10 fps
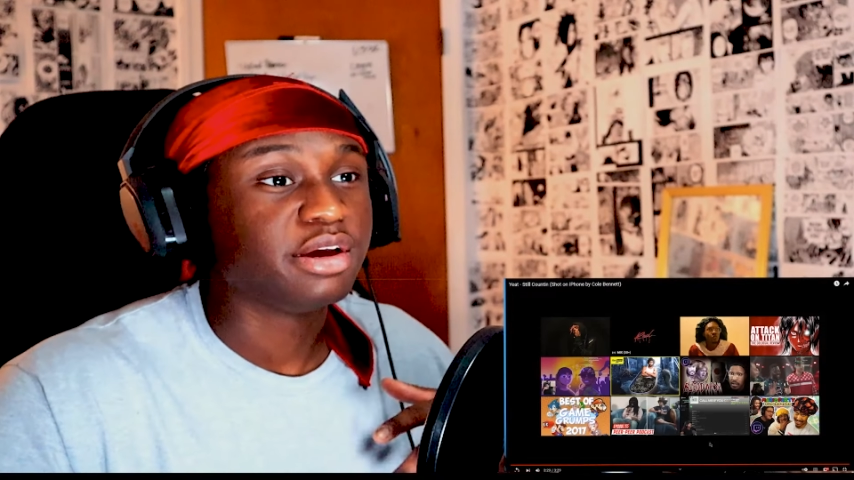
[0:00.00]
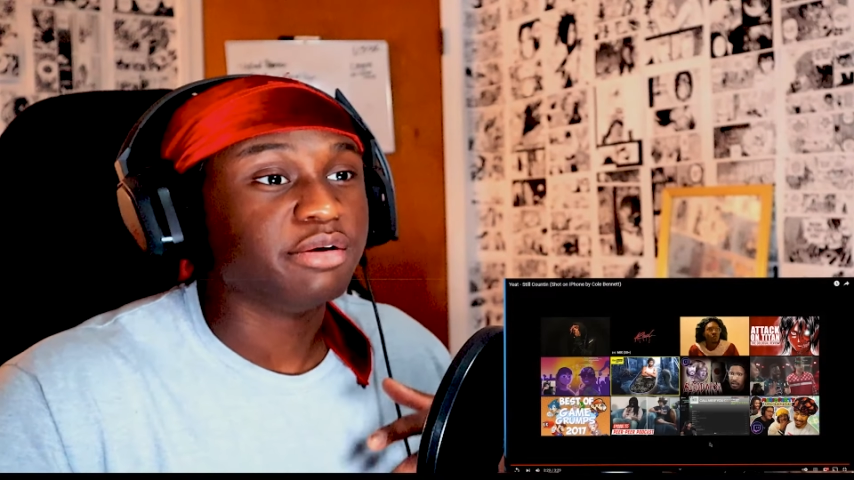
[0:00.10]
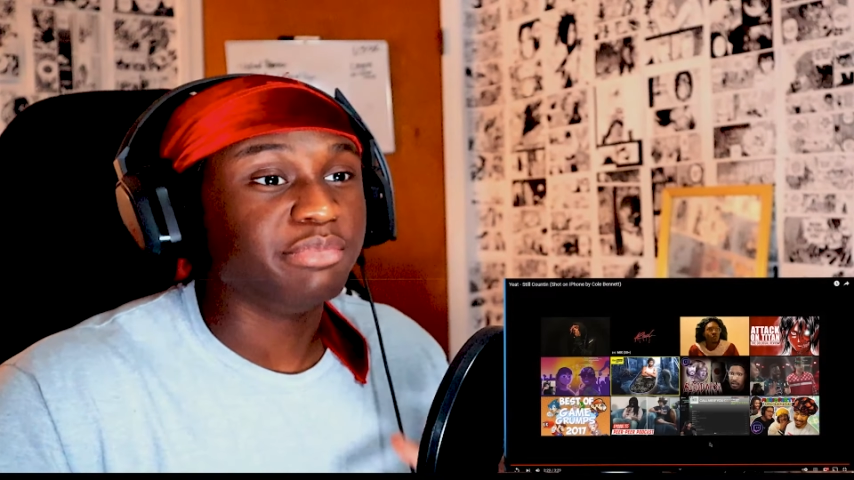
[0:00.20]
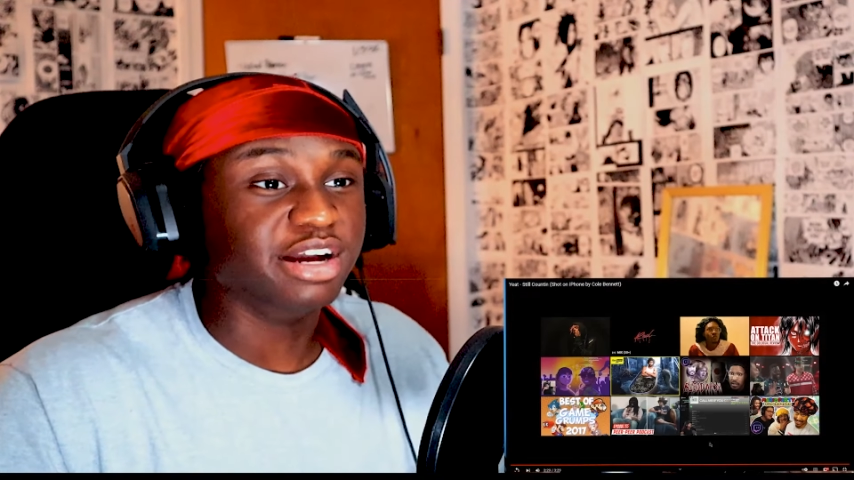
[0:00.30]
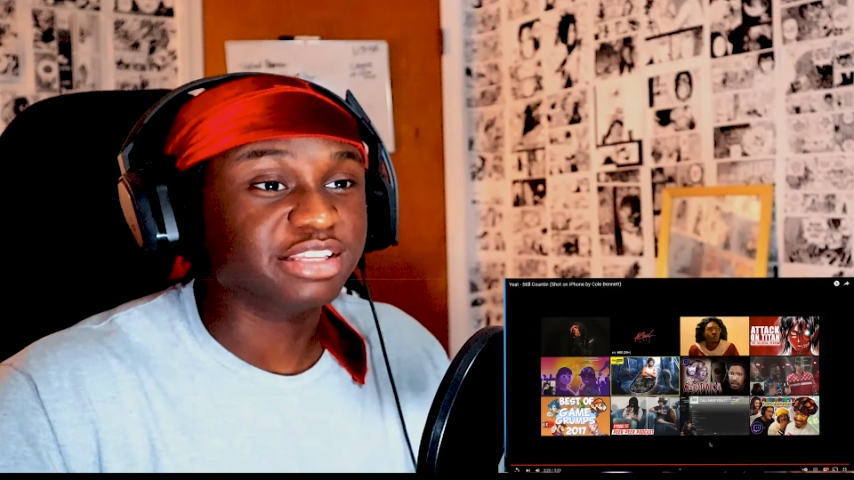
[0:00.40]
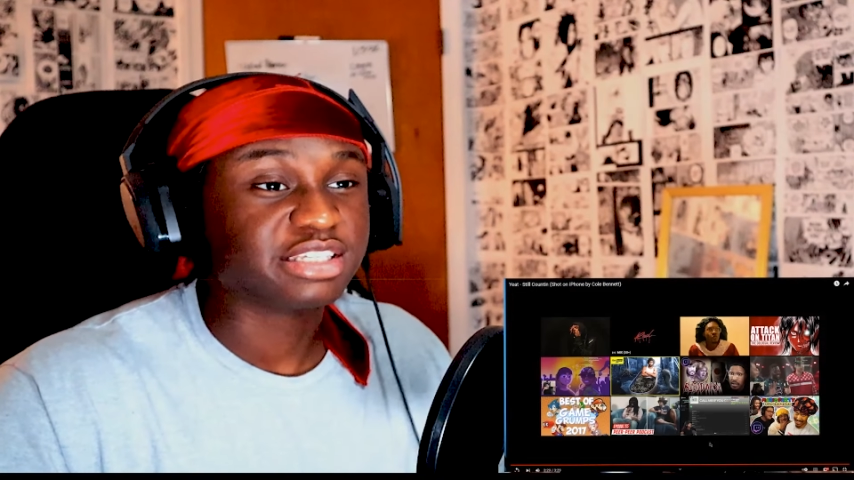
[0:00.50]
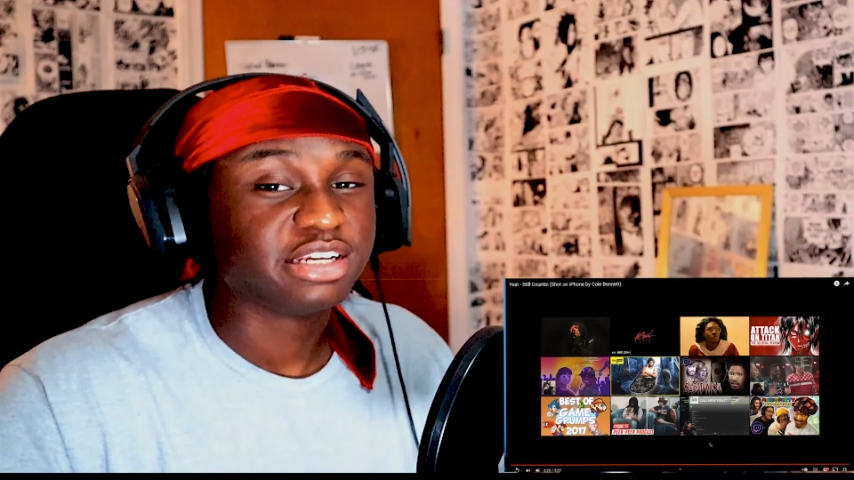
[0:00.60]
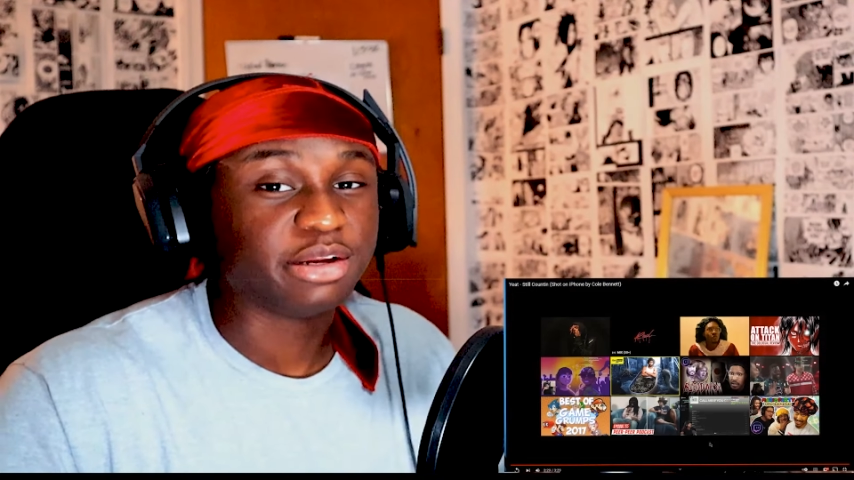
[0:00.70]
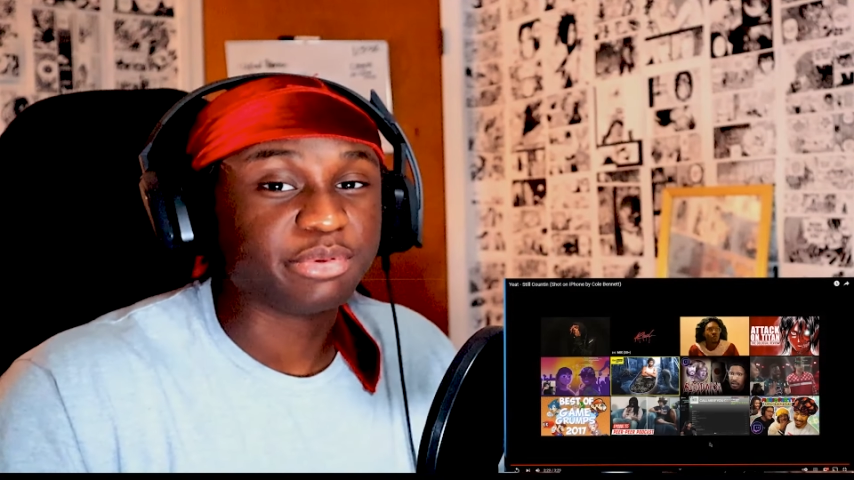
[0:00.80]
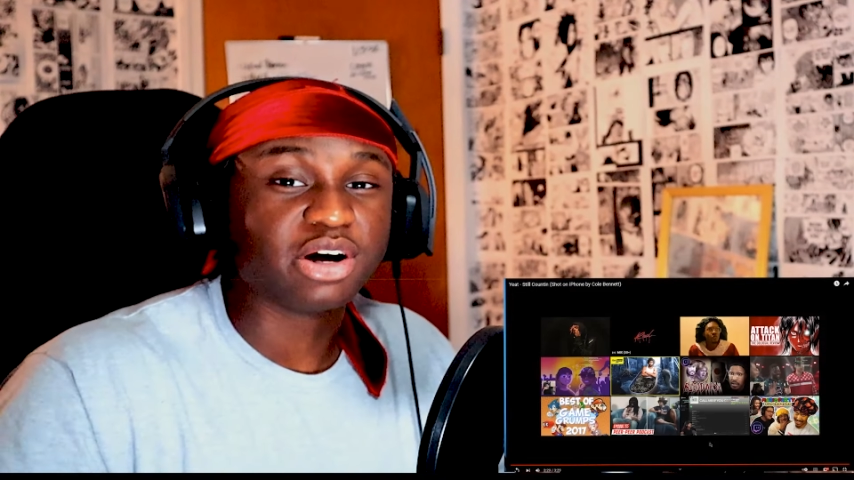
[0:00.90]
But,
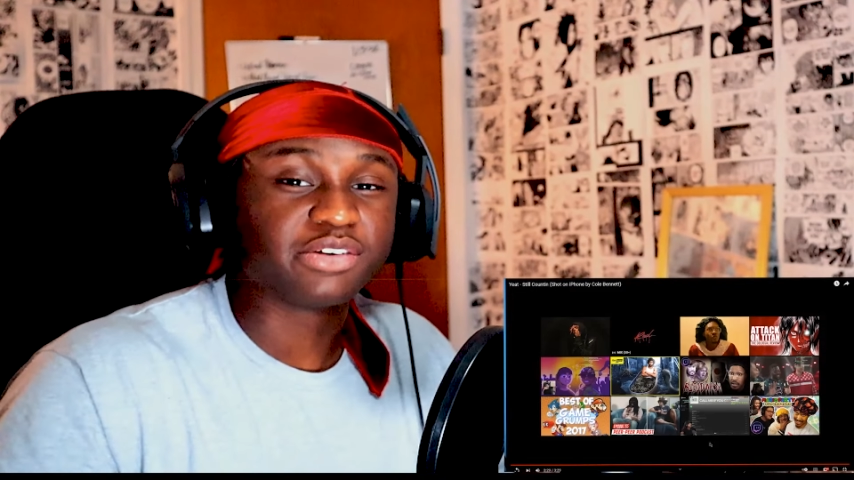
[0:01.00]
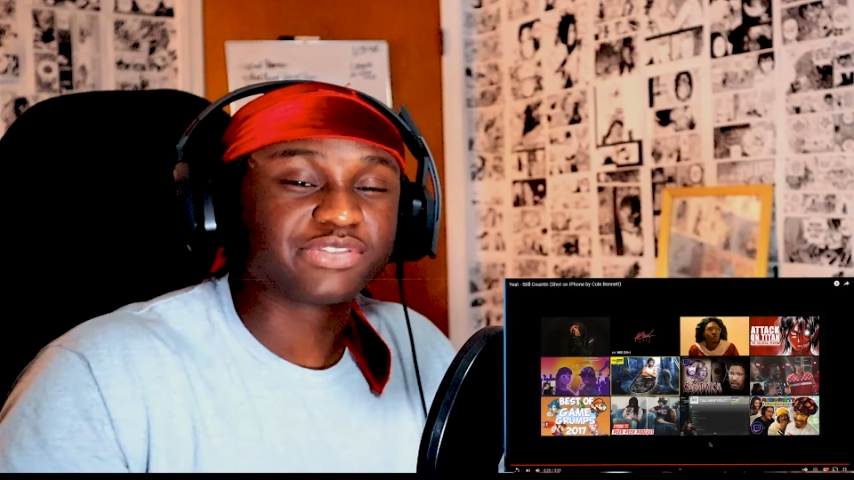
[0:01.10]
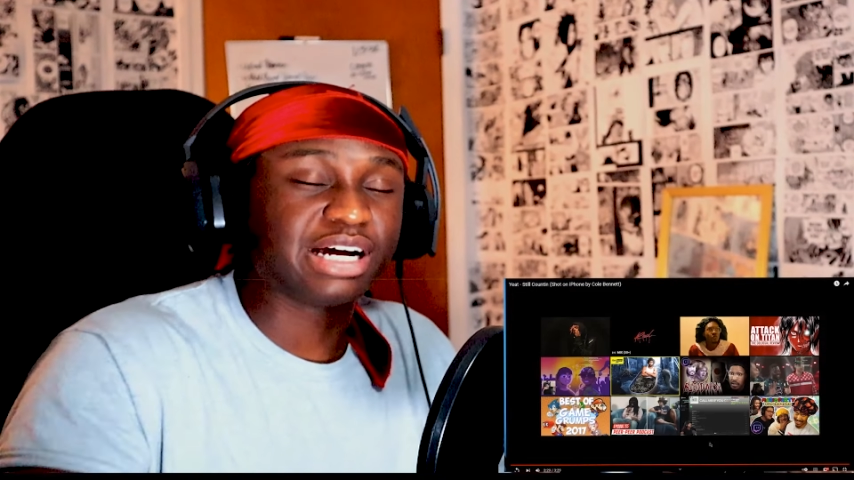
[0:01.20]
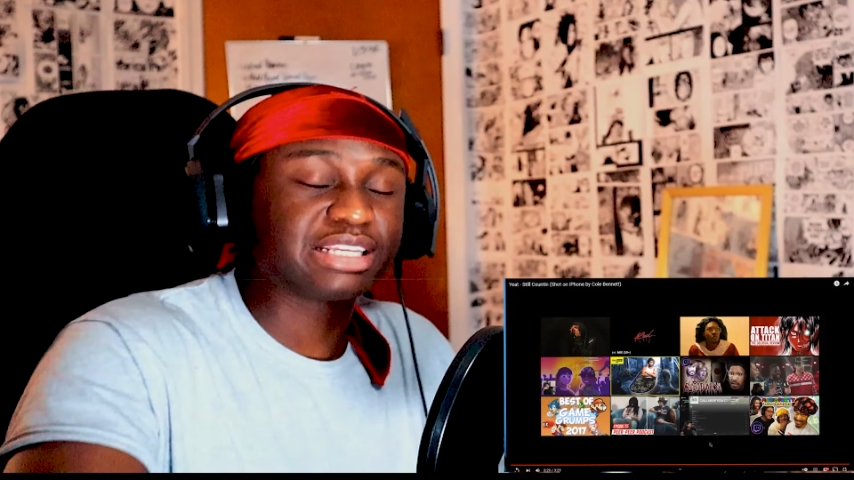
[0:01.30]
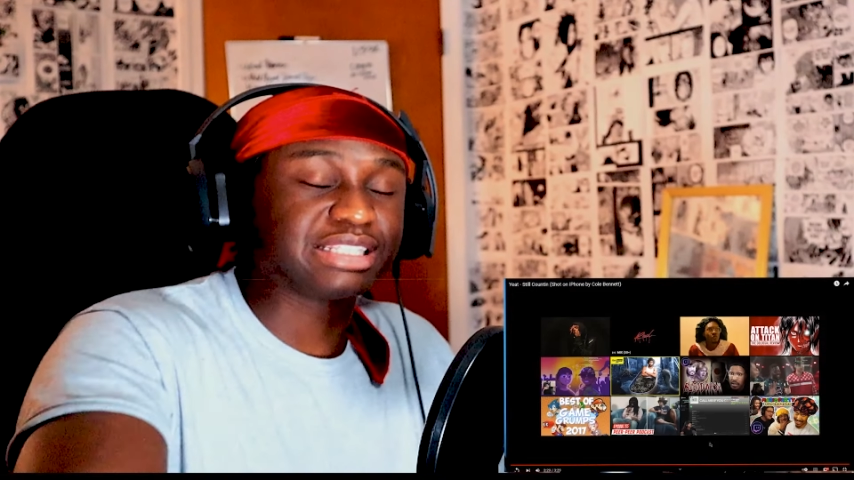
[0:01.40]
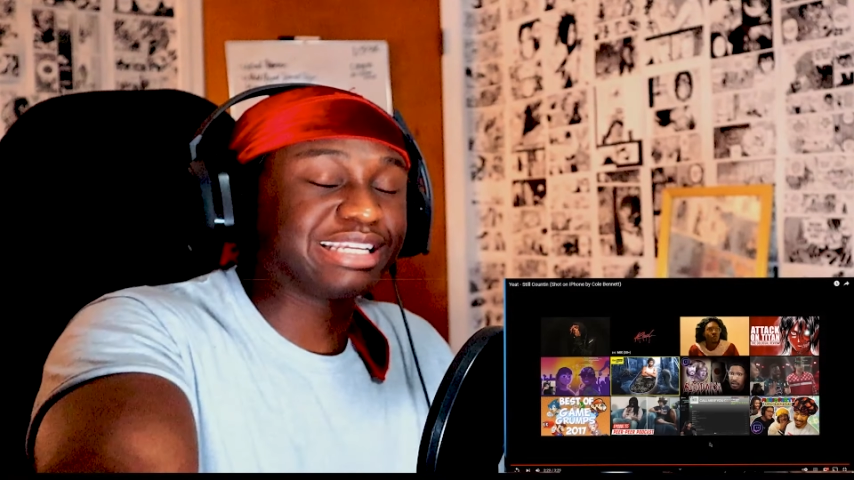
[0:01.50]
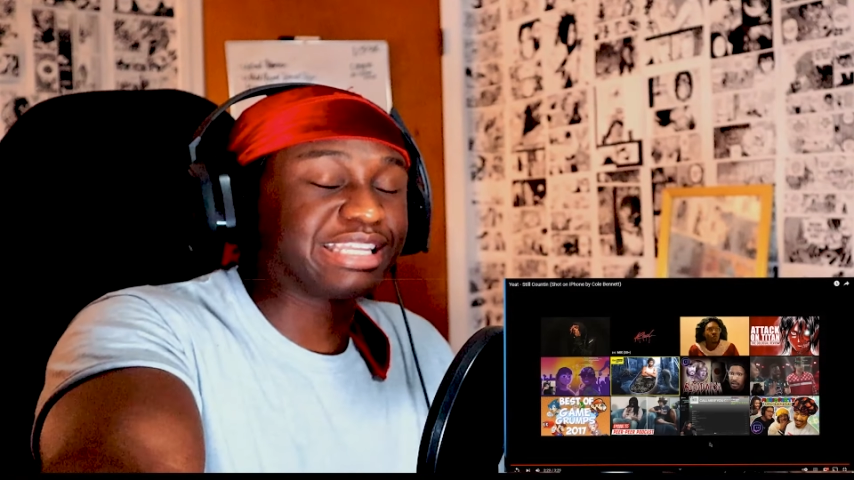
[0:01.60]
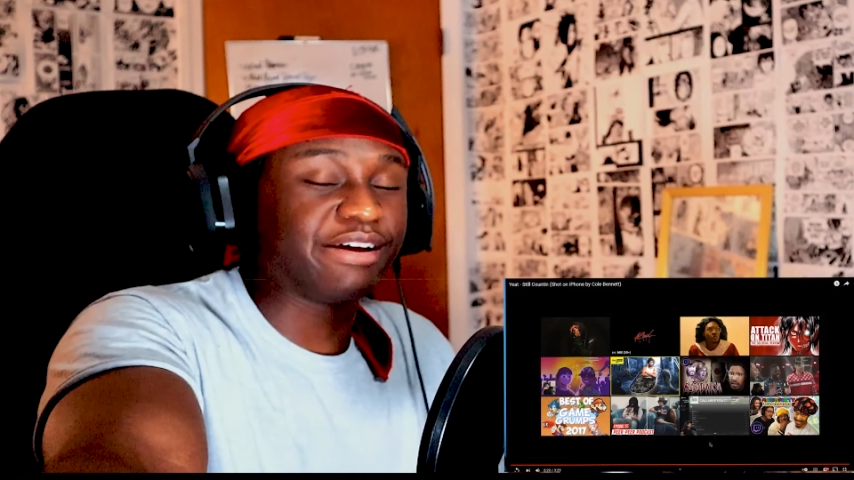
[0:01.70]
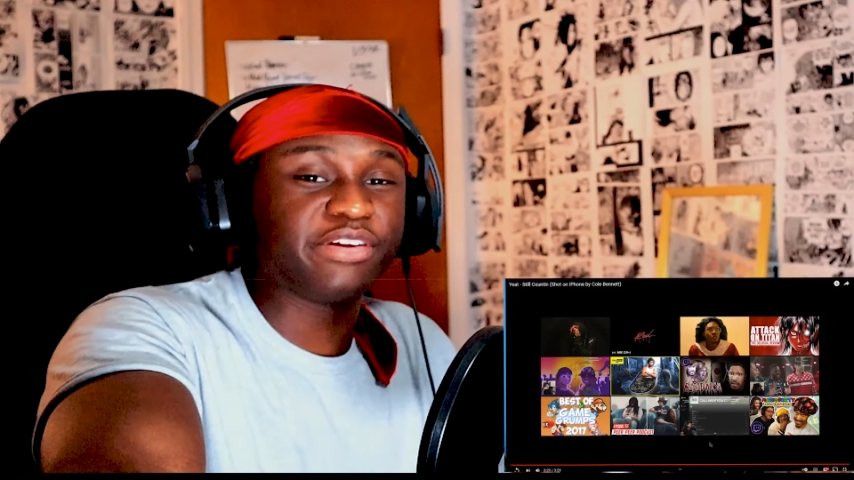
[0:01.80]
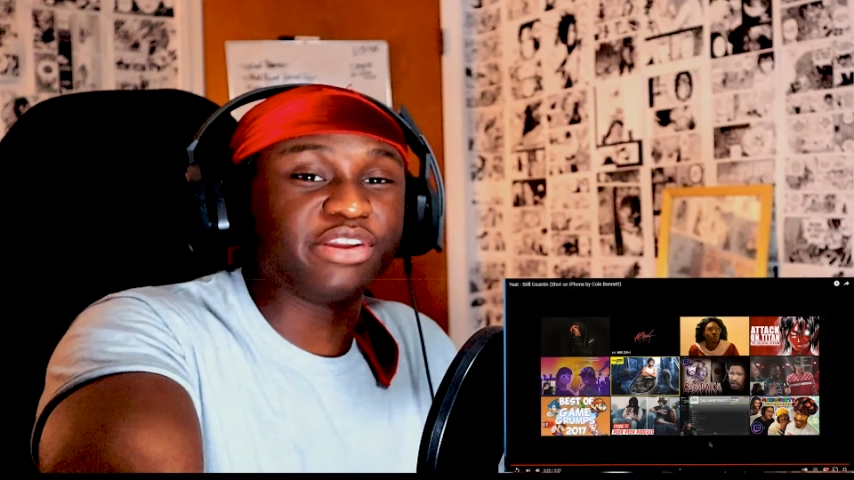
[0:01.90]
let me know if you guys like
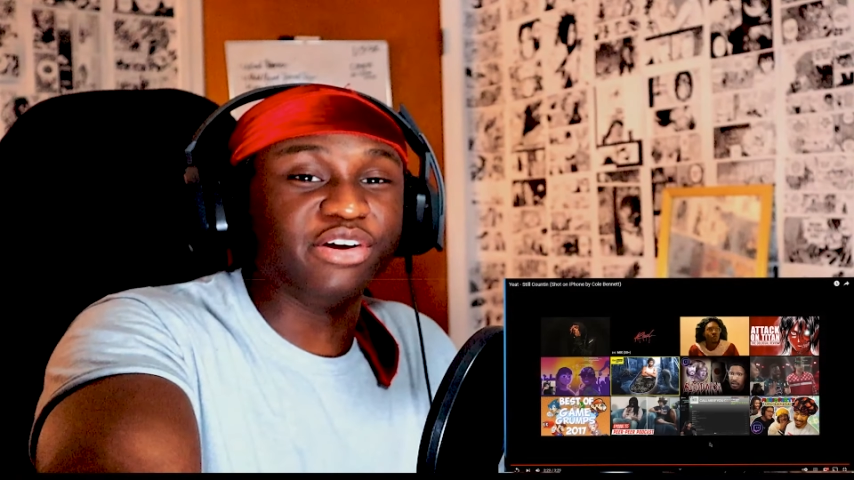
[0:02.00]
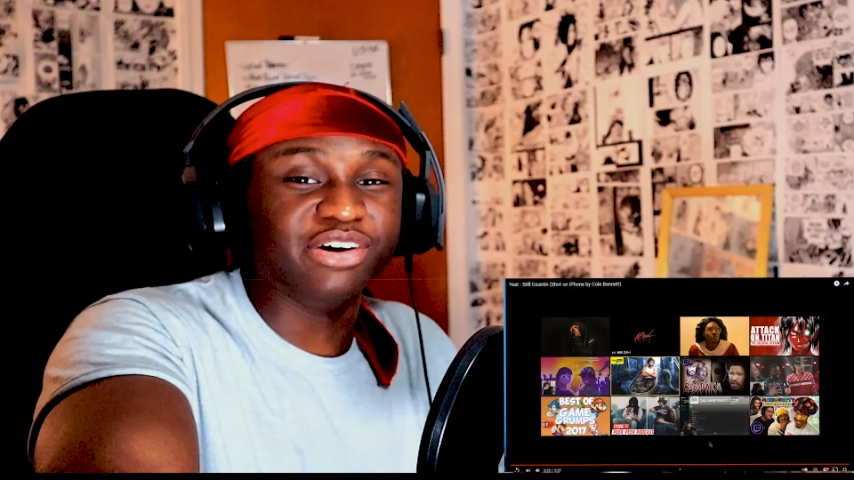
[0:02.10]
that video.